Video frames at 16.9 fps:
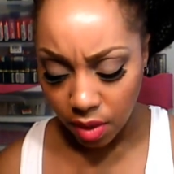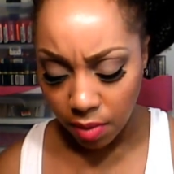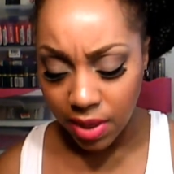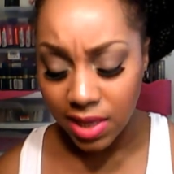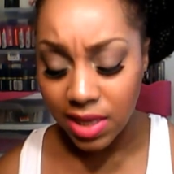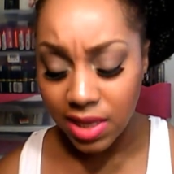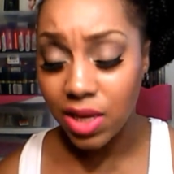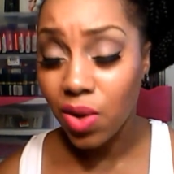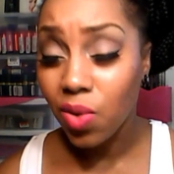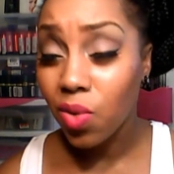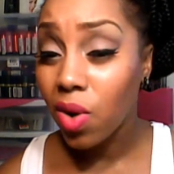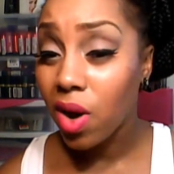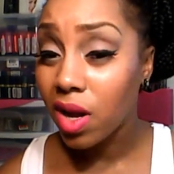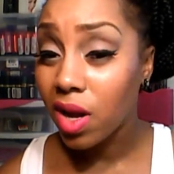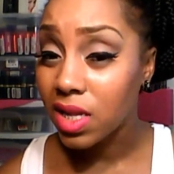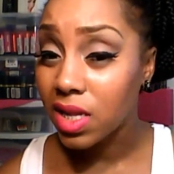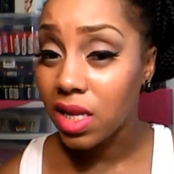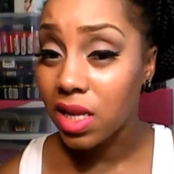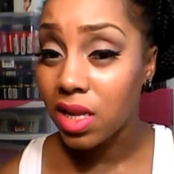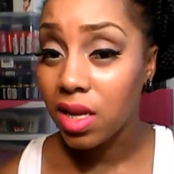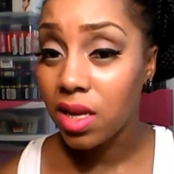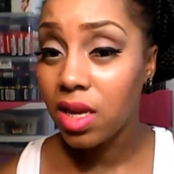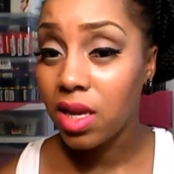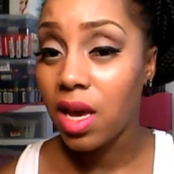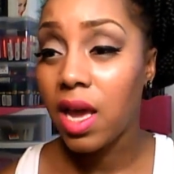because the
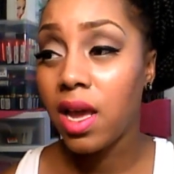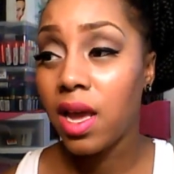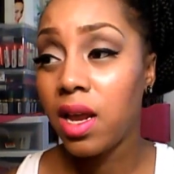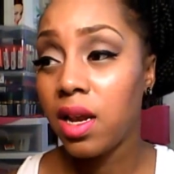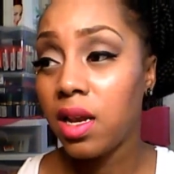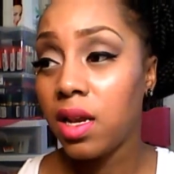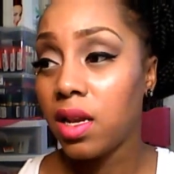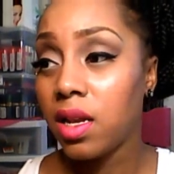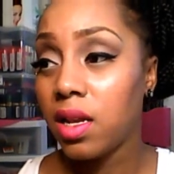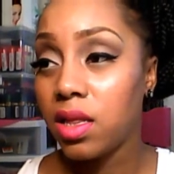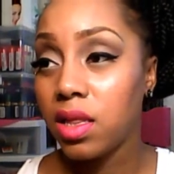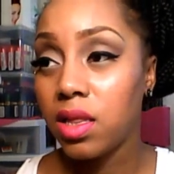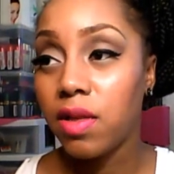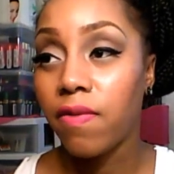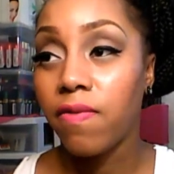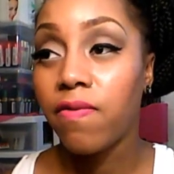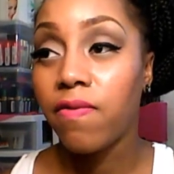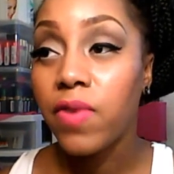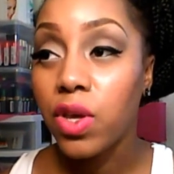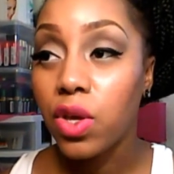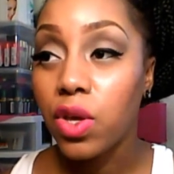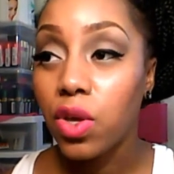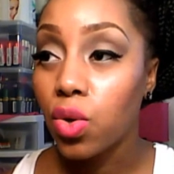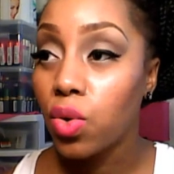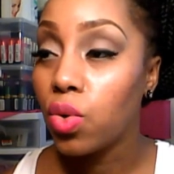quality and the
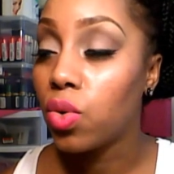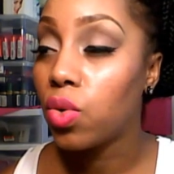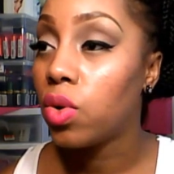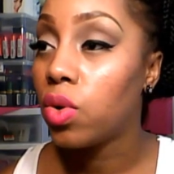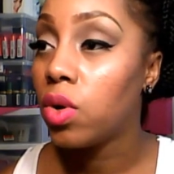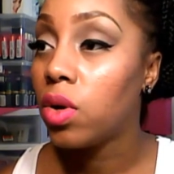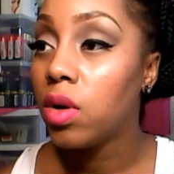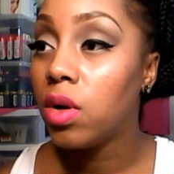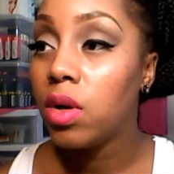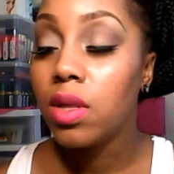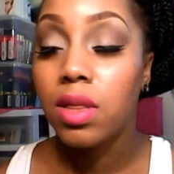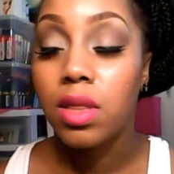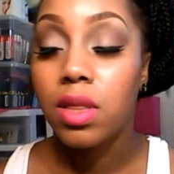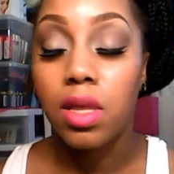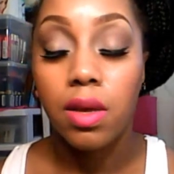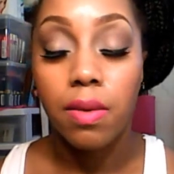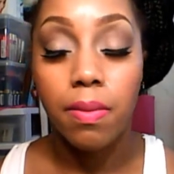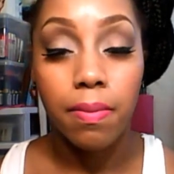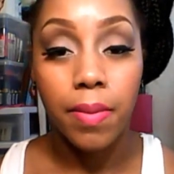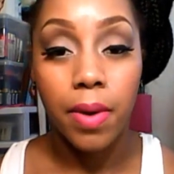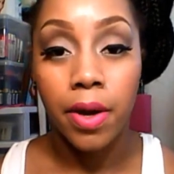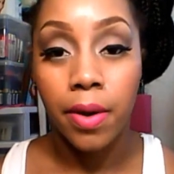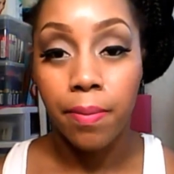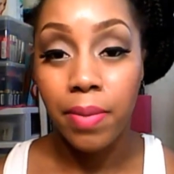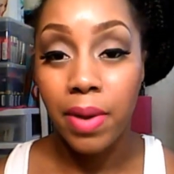feel the
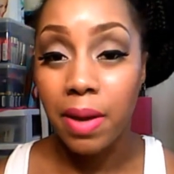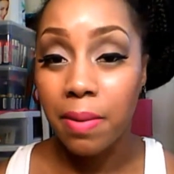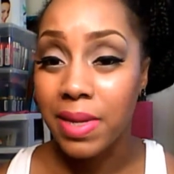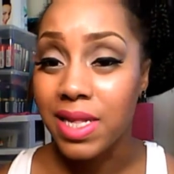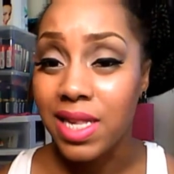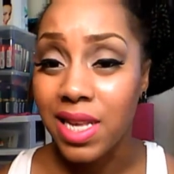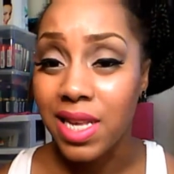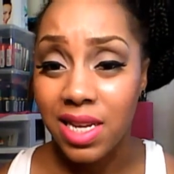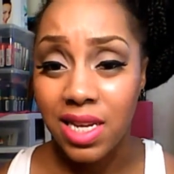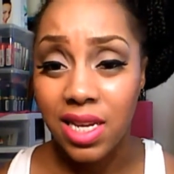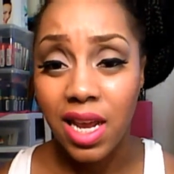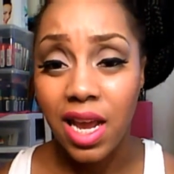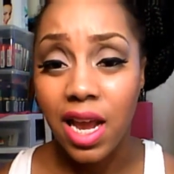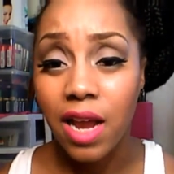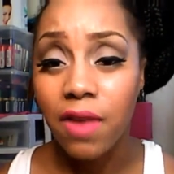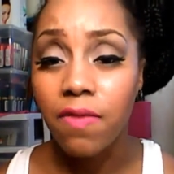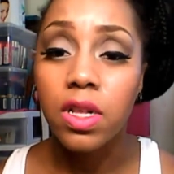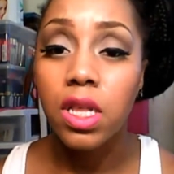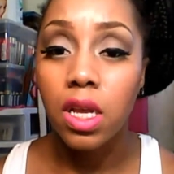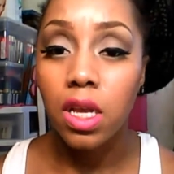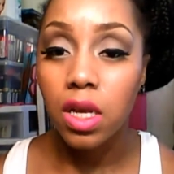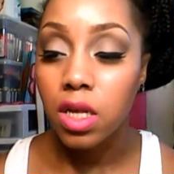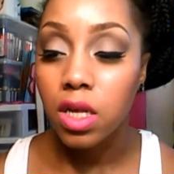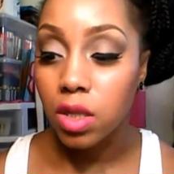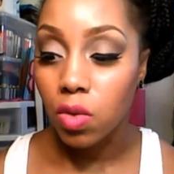uh, pigmentation,
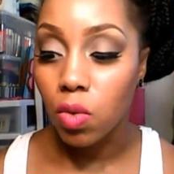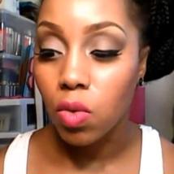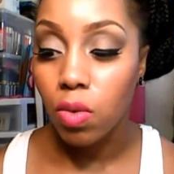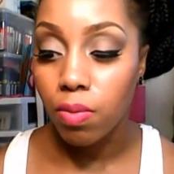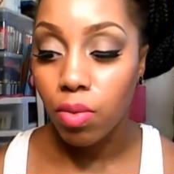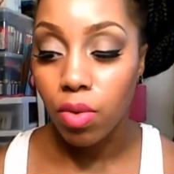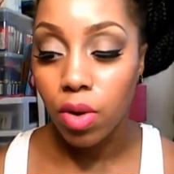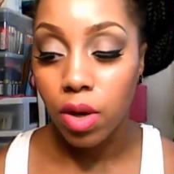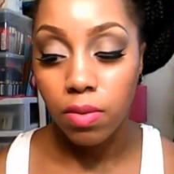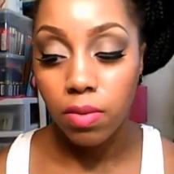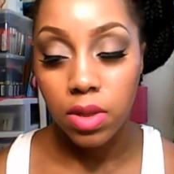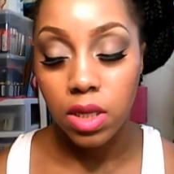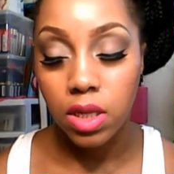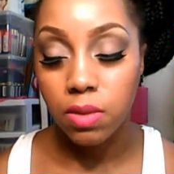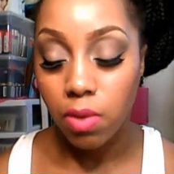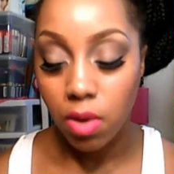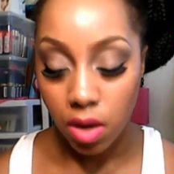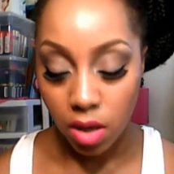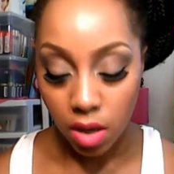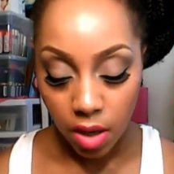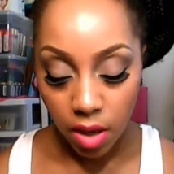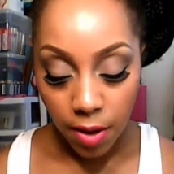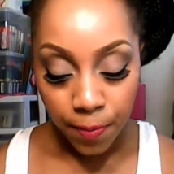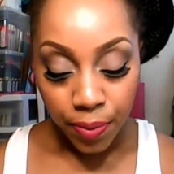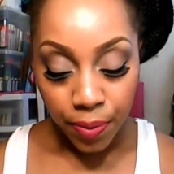everything is on point with this
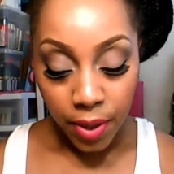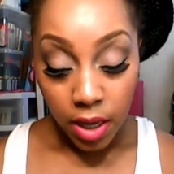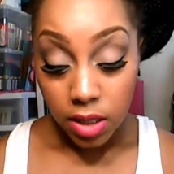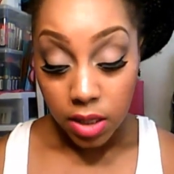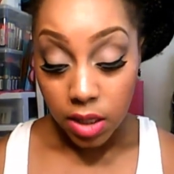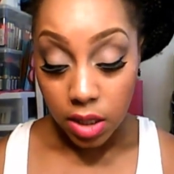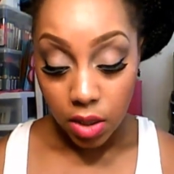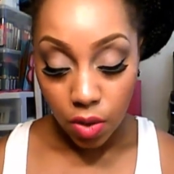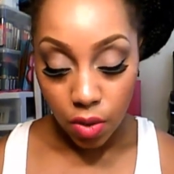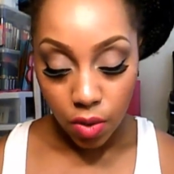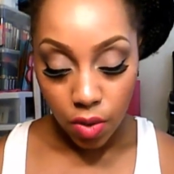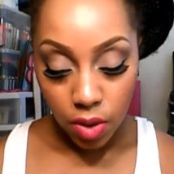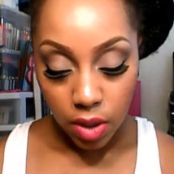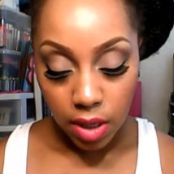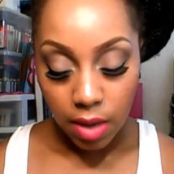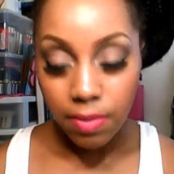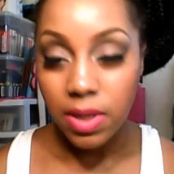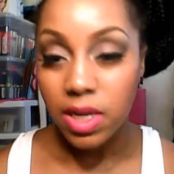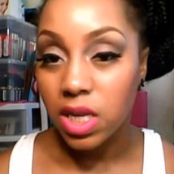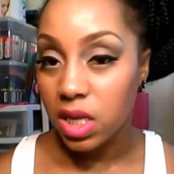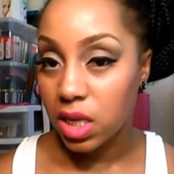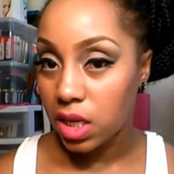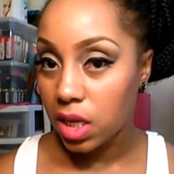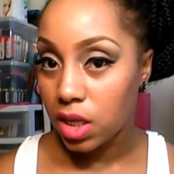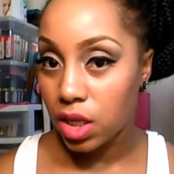product. So let me
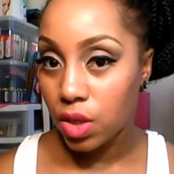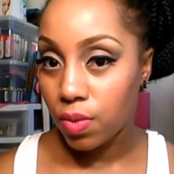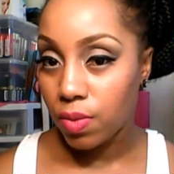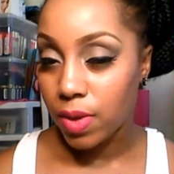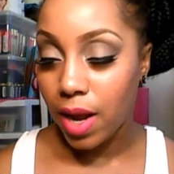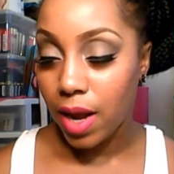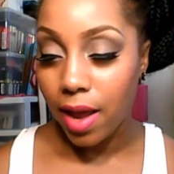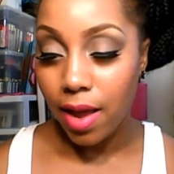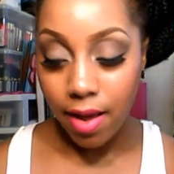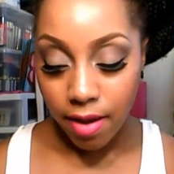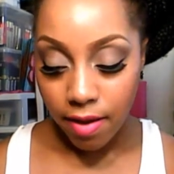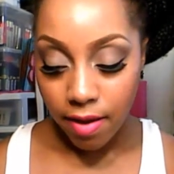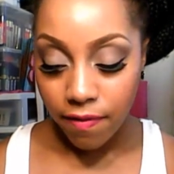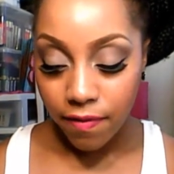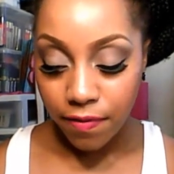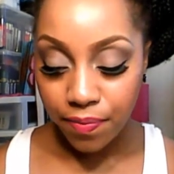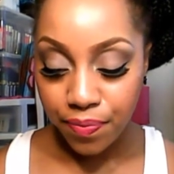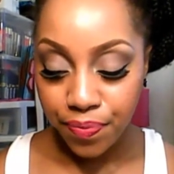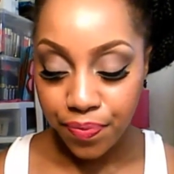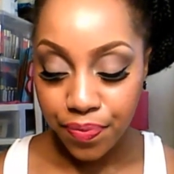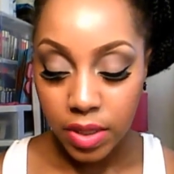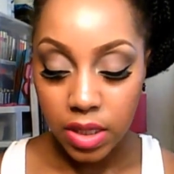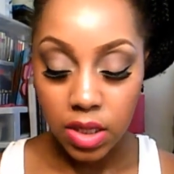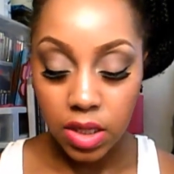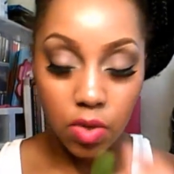just get into what I have.
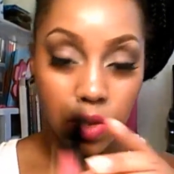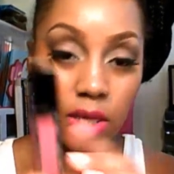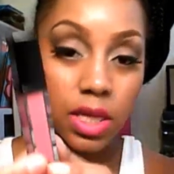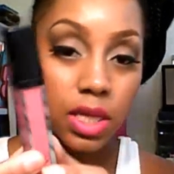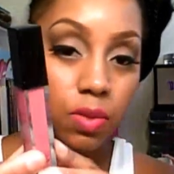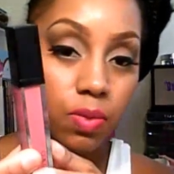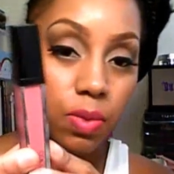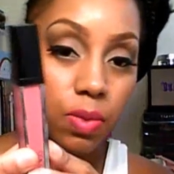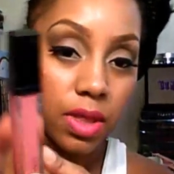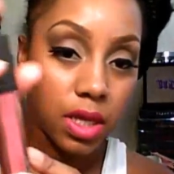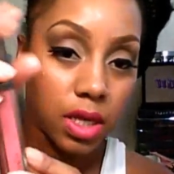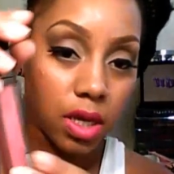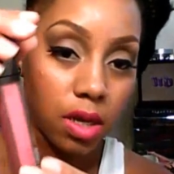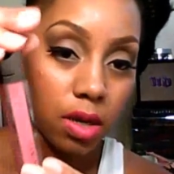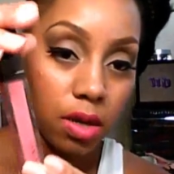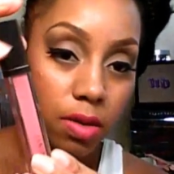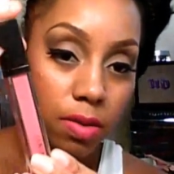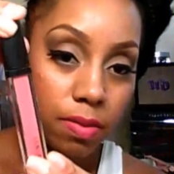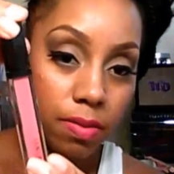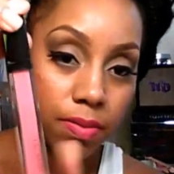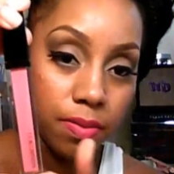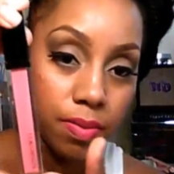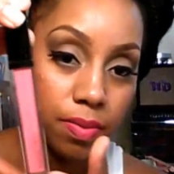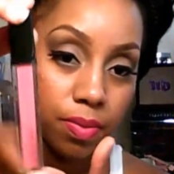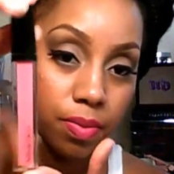So this is what the um,